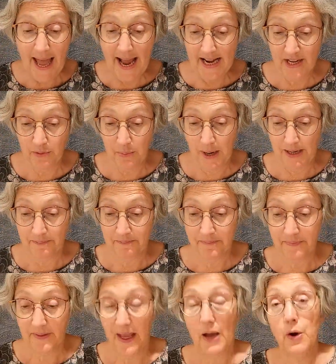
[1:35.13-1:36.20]
Anyway,
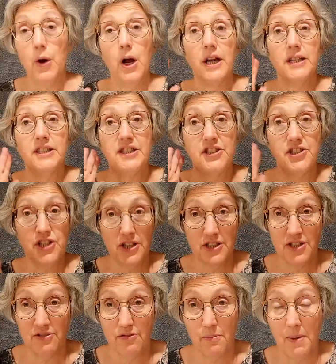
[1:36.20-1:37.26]

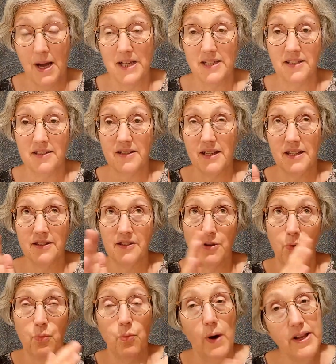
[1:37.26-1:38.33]
just a reminder that
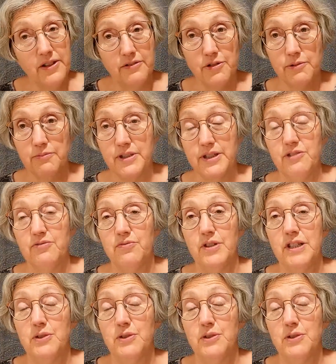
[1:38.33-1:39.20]
the way the group read